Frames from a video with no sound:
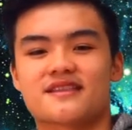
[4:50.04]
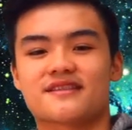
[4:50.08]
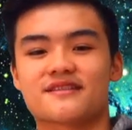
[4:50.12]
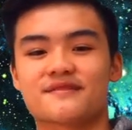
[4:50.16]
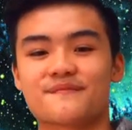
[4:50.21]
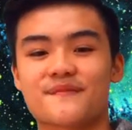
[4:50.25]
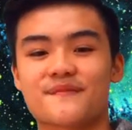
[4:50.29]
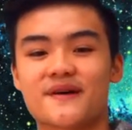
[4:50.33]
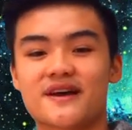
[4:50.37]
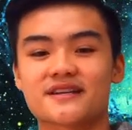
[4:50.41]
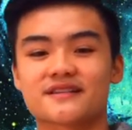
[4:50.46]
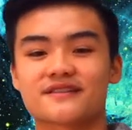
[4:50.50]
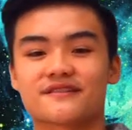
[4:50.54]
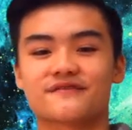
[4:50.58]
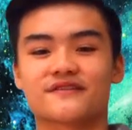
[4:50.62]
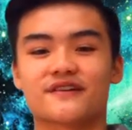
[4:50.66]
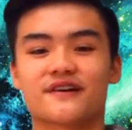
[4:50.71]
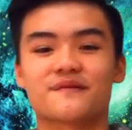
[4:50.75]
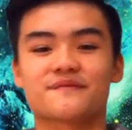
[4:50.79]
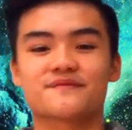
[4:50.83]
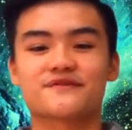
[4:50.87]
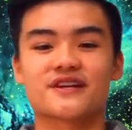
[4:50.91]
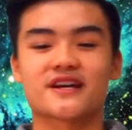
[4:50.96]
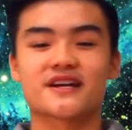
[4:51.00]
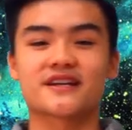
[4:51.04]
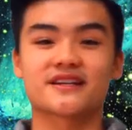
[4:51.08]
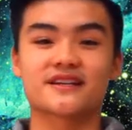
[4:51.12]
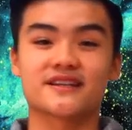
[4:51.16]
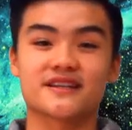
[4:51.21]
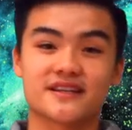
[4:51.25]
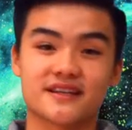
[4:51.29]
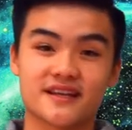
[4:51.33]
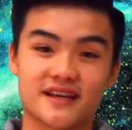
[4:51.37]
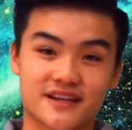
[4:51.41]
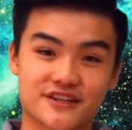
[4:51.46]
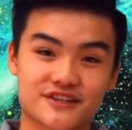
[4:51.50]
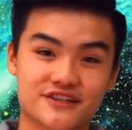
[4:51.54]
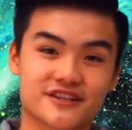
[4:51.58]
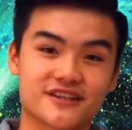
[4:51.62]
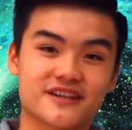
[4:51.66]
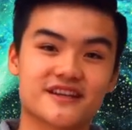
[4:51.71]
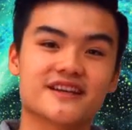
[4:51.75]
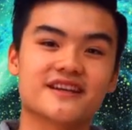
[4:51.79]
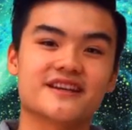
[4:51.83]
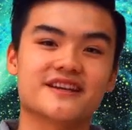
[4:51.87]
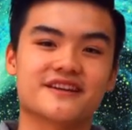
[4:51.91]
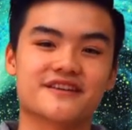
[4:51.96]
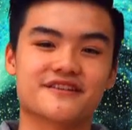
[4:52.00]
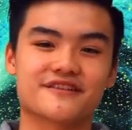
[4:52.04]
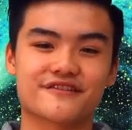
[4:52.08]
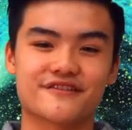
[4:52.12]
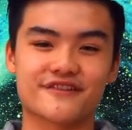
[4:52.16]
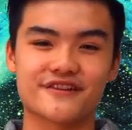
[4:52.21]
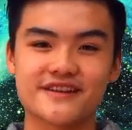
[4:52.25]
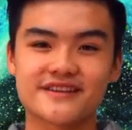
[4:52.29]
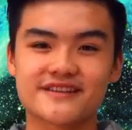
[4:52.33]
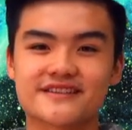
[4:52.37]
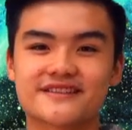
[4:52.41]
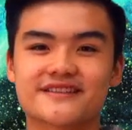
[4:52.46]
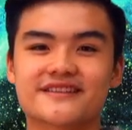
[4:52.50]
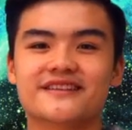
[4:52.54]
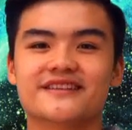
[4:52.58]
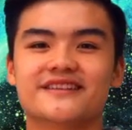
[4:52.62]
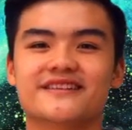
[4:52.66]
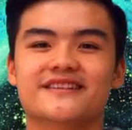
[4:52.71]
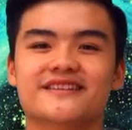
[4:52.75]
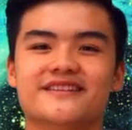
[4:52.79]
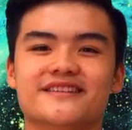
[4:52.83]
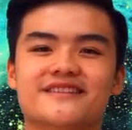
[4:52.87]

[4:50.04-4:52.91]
the mass of the object actually increases